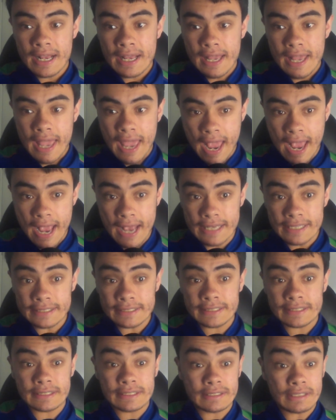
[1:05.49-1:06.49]

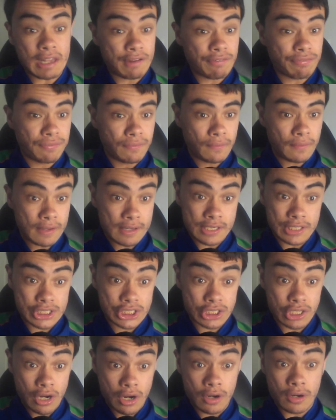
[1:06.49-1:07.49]
has definitely
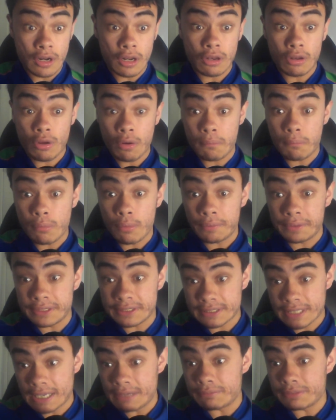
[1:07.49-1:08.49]
showed a lot more in his
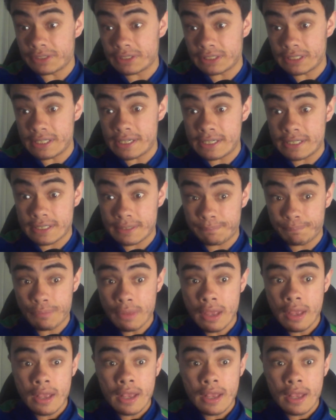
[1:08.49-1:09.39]
game this season.